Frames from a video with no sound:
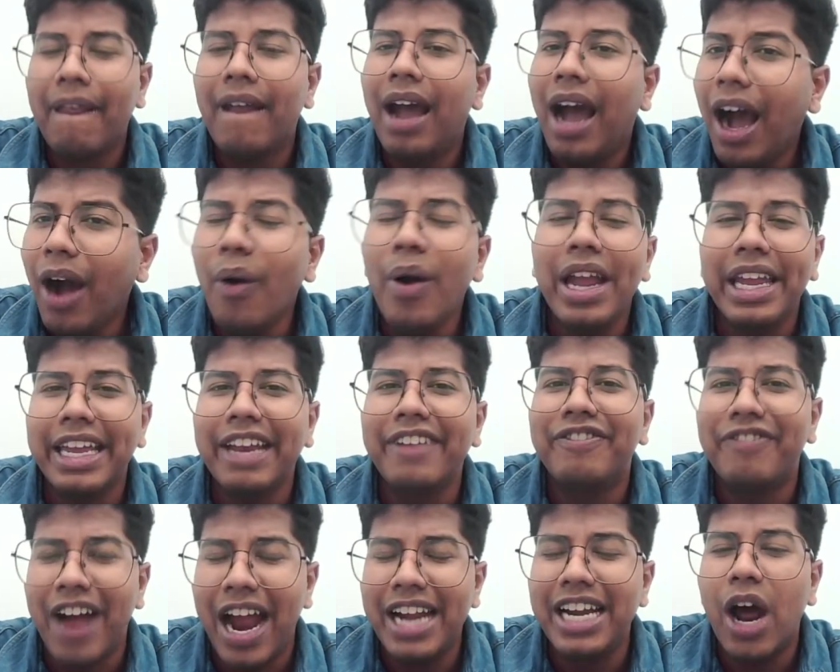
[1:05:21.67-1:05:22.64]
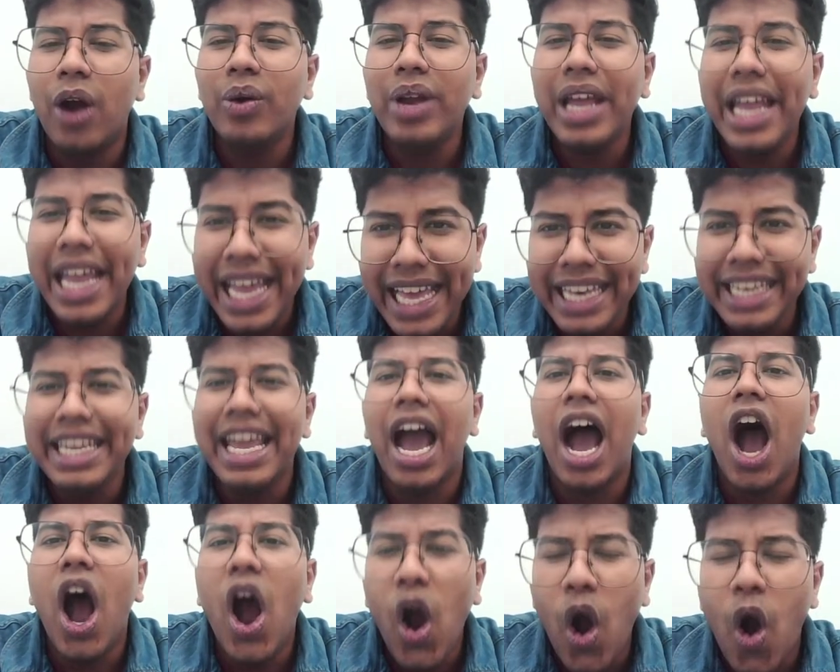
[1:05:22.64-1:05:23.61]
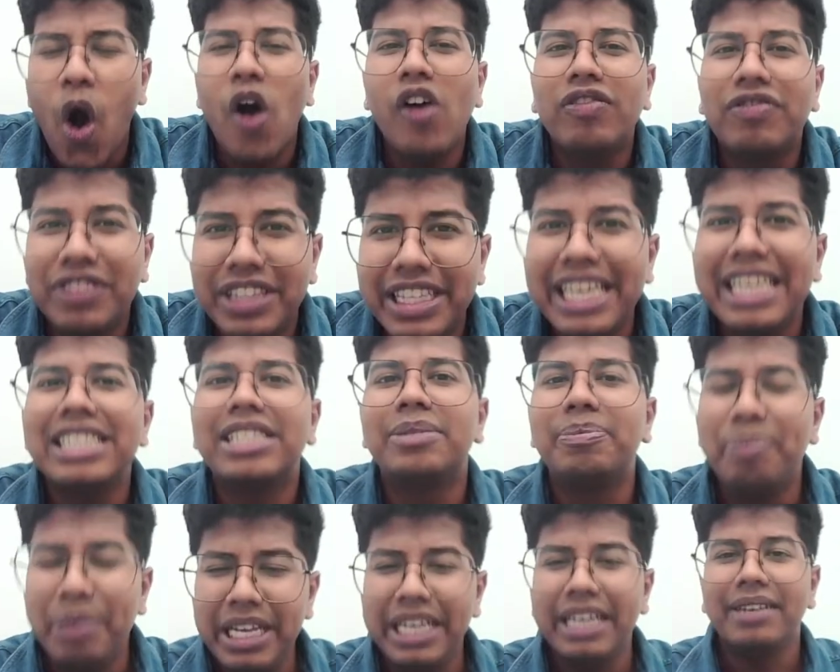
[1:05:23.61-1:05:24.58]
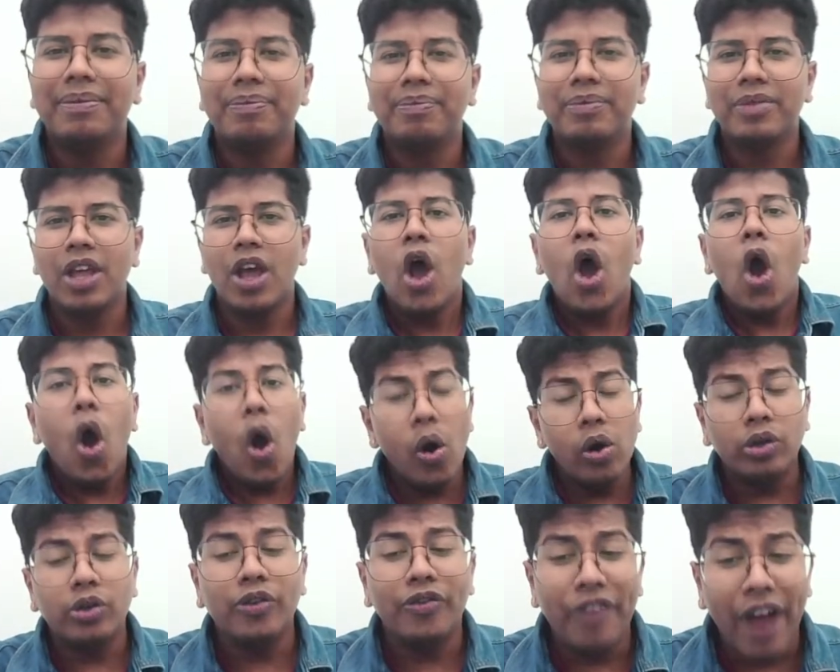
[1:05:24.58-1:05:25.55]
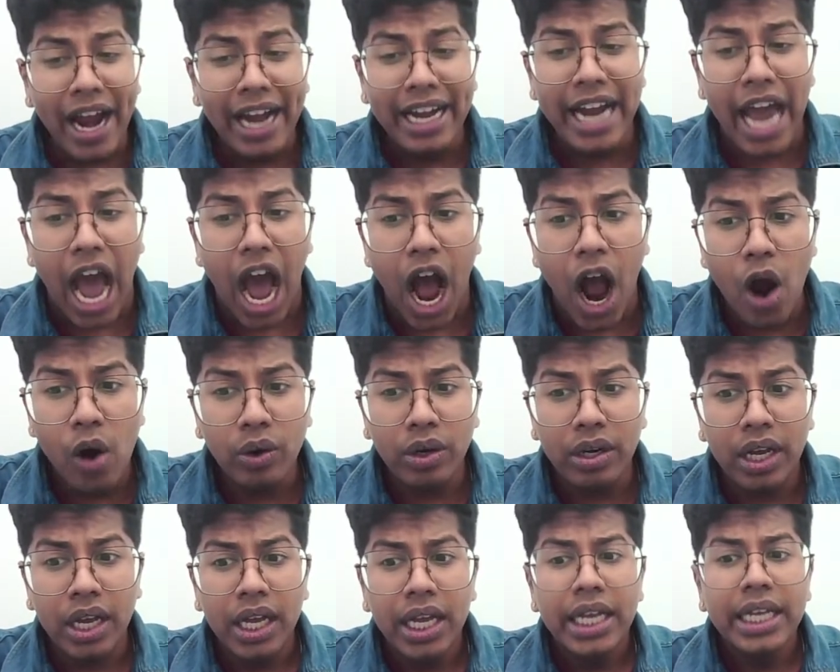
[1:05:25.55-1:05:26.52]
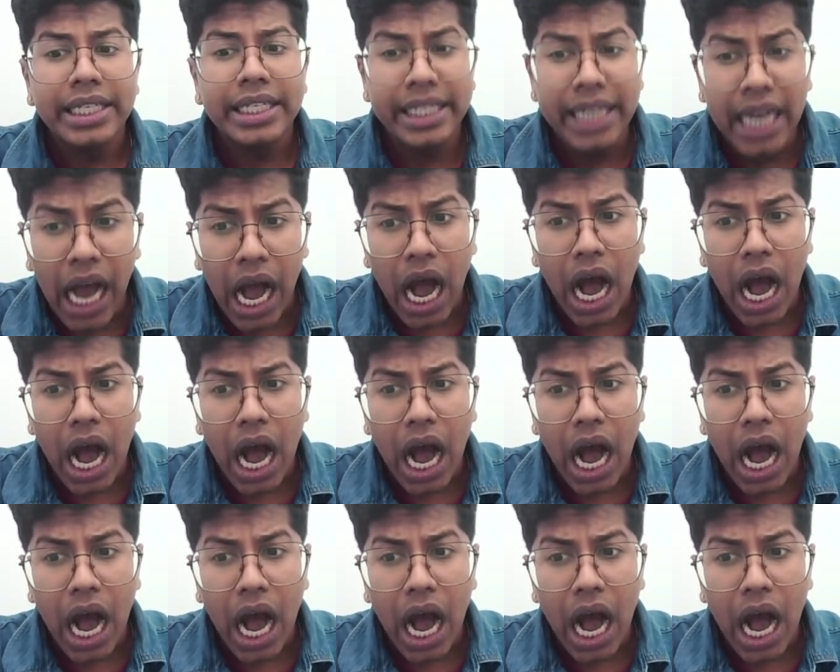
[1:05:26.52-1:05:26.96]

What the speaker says: How I can find out area of this B? Oh, to find out, here